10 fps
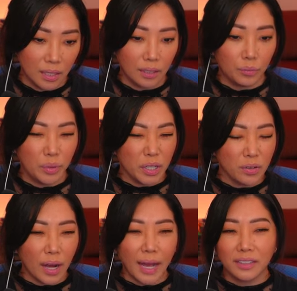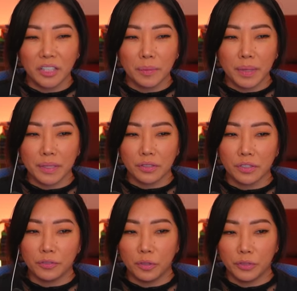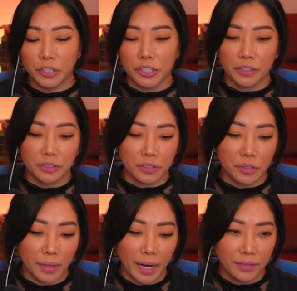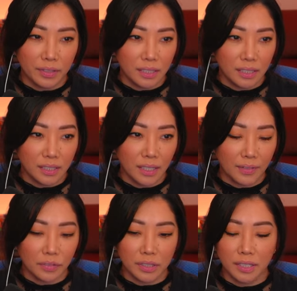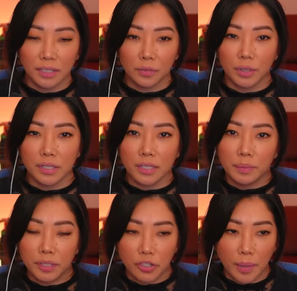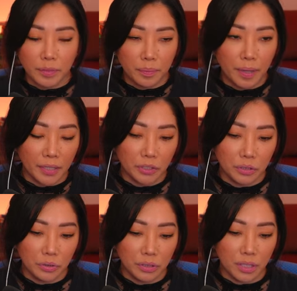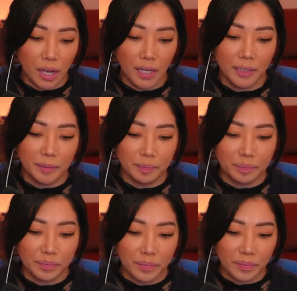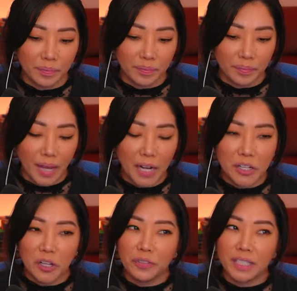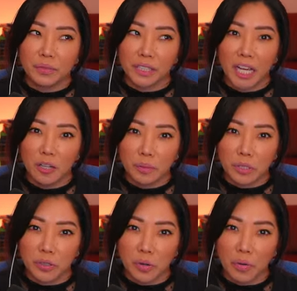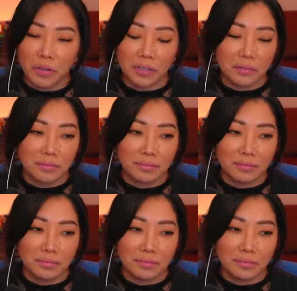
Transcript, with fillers: We don't, I don't know. Maybe there's a full footage out there somewhere. I haven't seen it yet. I've only seen the ones that's been chopped up by news. Um, I don't know if it really helps her or